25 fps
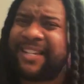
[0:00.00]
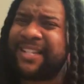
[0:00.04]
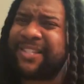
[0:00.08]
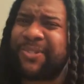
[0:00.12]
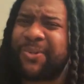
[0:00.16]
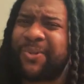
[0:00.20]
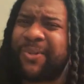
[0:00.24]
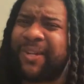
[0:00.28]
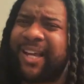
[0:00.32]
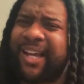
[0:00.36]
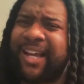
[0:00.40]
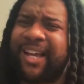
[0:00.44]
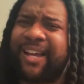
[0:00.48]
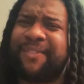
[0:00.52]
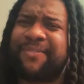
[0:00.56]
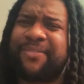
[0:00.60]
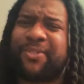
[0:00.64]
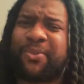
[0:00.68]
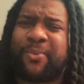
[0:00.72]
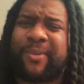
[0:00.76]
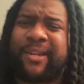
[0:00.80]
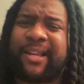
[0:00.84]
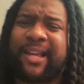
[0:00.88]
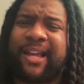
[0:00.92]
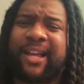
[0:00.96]
I did two
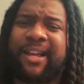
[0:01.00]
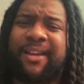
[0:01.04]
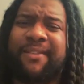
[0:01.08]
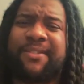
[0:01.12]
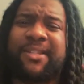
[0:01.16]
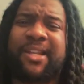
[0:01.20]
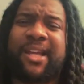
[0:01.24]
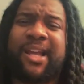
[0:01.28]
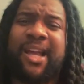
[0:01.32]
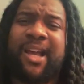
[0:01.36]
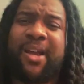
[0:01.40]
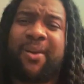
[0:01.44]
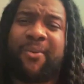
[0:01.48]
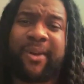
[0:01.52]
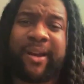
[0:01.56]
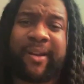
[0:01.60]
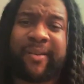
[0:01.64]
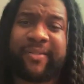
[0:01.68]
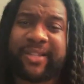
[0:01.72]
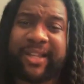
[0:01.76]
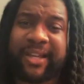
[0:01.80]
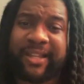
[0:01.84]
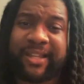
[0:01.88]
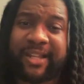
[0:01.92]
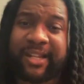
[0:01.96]
lives, three lives
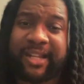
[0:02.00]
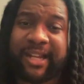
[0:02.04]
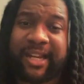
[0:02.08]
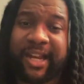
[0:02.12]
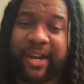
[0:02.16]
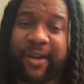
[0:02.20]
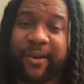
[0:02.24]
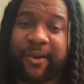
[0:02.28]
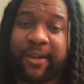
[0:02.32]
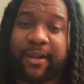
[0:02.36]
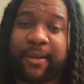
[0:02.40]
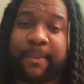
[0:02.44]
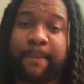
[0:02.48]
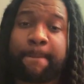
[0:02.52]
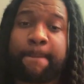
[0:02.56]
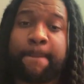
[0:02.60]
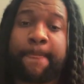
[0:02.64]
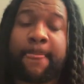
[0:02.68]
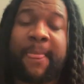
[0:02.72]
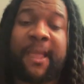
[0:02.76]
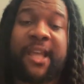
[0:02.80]
when I was out there in that area.